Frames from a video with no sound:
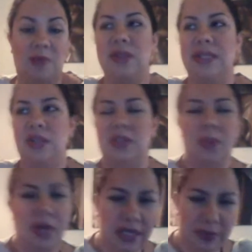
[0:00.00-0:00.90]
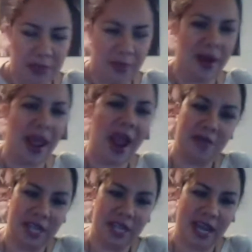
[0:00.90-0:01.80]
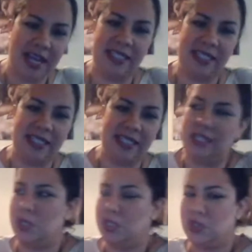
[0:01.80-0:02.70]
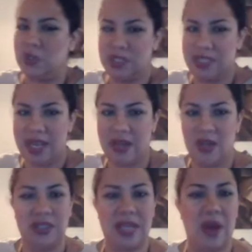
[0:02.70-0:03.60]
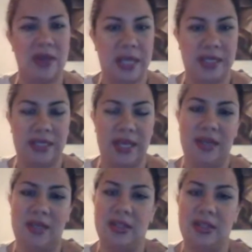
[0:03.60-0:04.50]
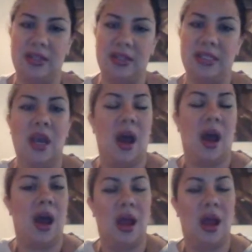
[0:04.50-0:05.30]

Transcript: And when I'm talking about sales and marketing, I'm talking about advertising, traditional sales, outside sales,